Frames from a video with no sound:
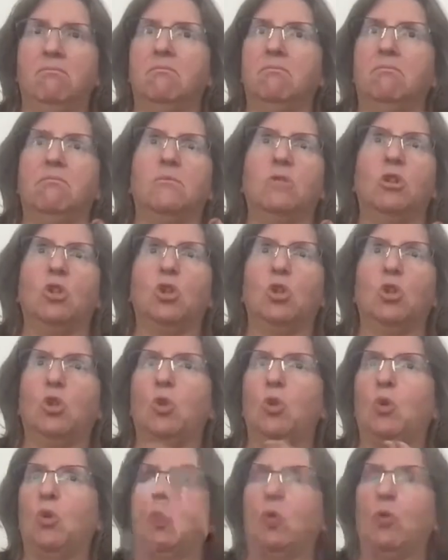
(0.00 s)
meaning the
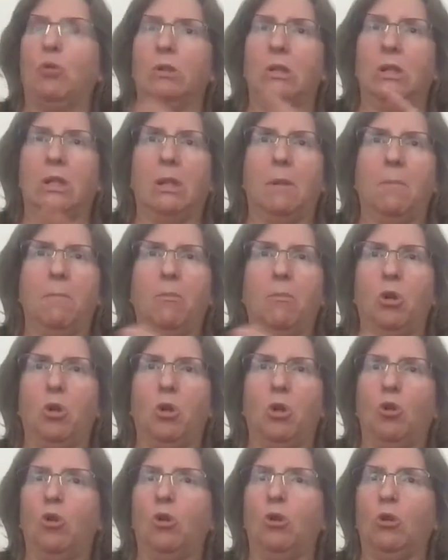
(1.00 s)
type of
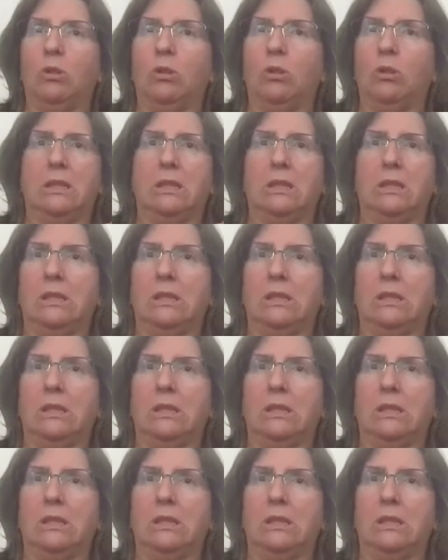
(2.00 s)
computers used,